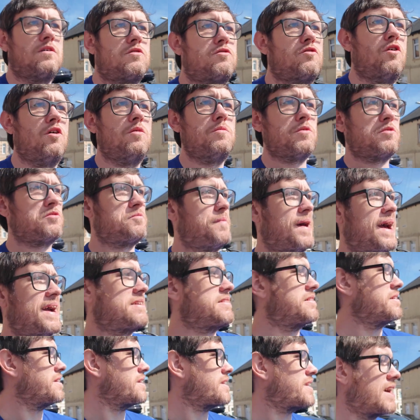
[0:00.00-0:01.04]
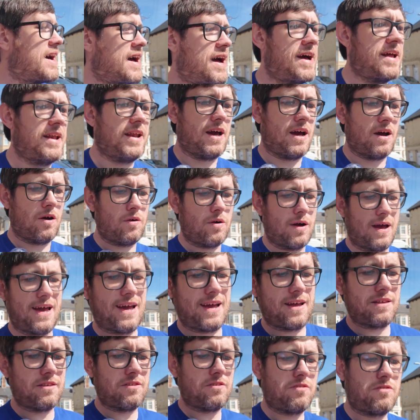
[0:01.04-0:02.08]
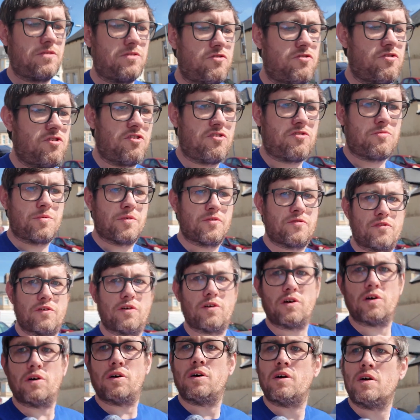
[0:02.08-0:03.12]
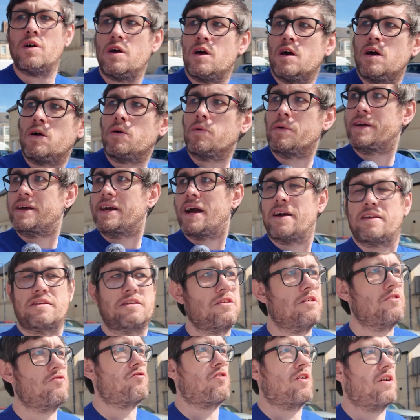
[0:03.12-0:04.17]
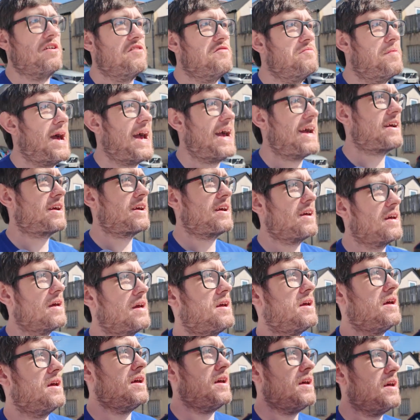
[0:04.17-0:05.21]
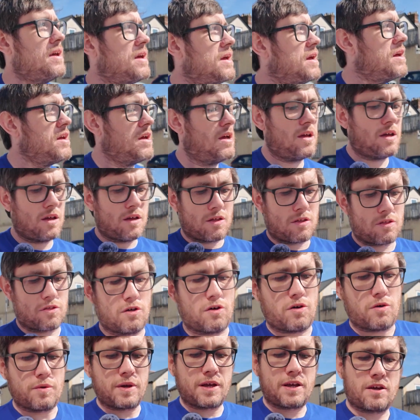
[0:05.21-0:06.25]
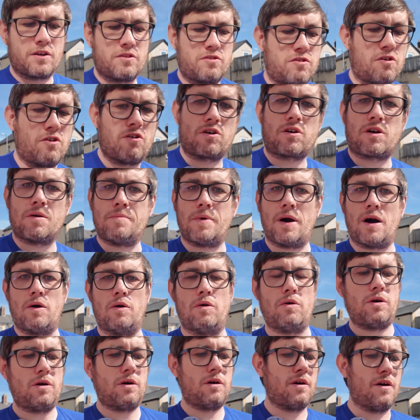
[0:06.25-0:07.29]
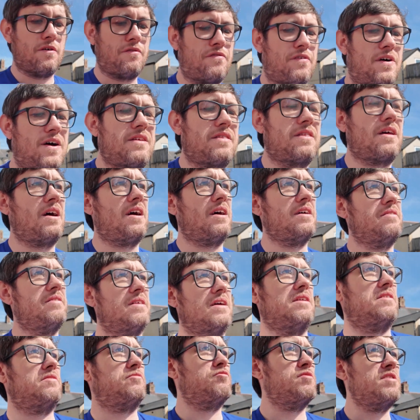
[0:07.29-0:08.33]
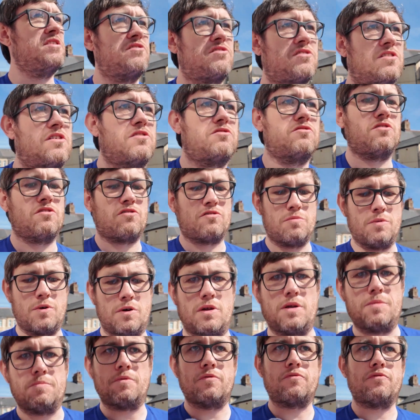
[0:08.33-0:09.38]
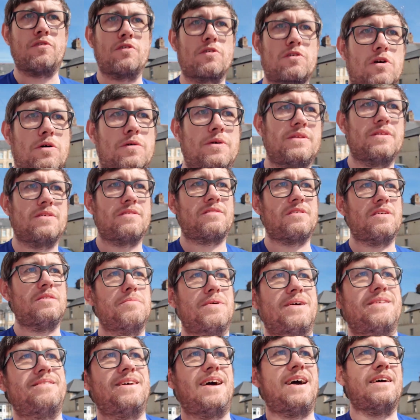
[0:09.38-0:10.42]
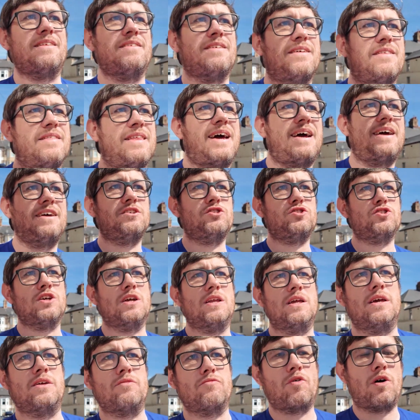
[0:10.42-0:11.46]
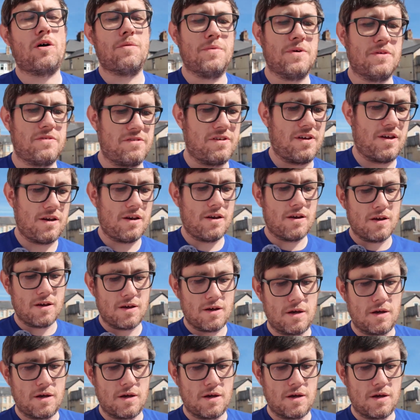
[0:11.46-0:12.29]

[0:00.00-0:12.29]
So almost back to the car now, and just before we get to the drive back, thought we could talk about a fight that I did research this morning before going to see my dad, and that is Gillian Robertson